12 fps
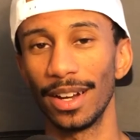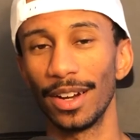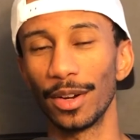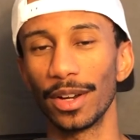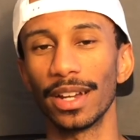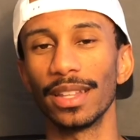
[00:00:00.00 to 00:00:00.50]

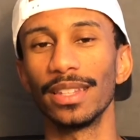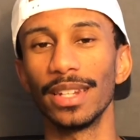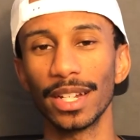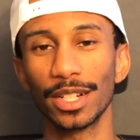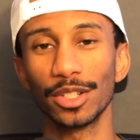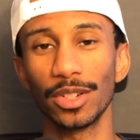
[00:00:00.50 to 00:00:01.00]
Okay, the
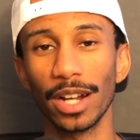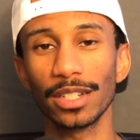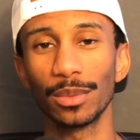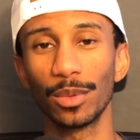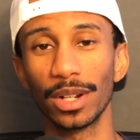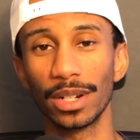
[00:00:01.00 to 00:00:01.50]
next
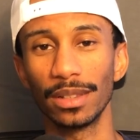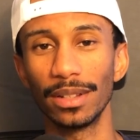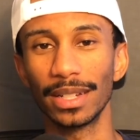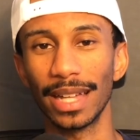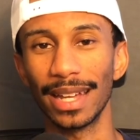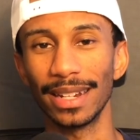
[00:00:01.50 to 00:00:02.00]
contraction we're going to
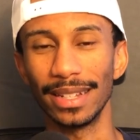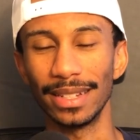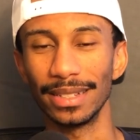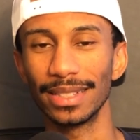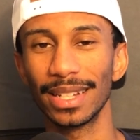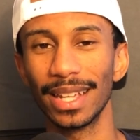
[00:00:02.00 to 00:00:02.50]
look at
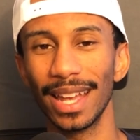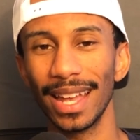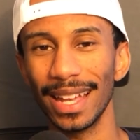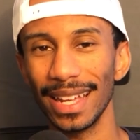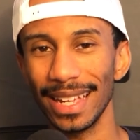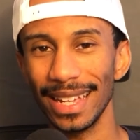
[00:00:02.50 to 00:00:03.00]
is
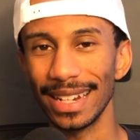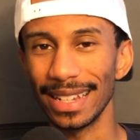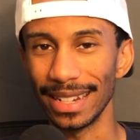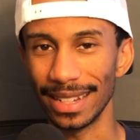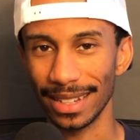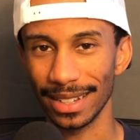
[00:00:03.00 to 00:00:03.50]

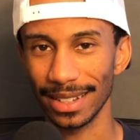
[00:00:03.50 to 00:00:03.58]
it'd.